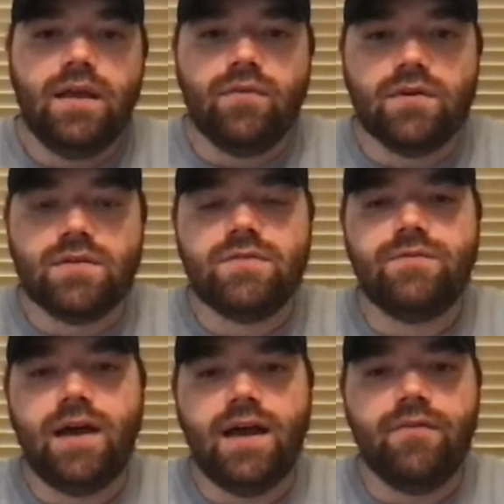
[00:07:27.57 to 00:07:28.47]
verses
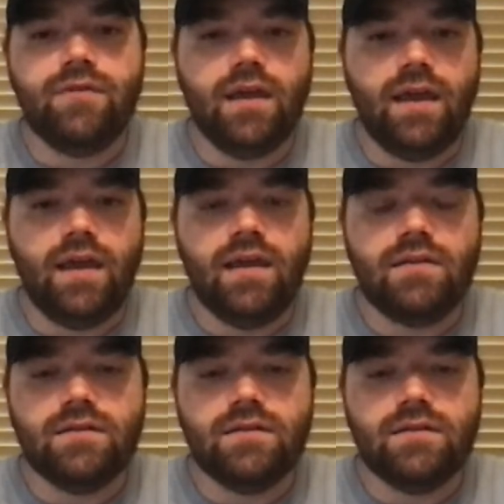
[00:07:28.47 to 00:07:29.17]
5 to 8.